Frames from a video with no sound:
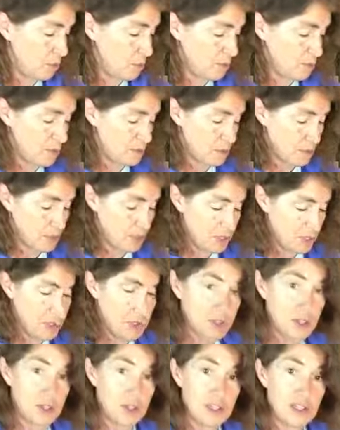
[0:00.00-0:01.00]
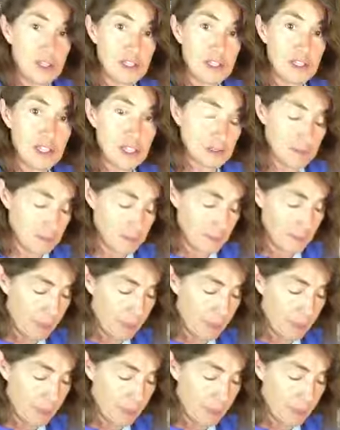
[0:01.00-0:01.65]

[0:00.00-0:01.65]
This is up here so you can see it.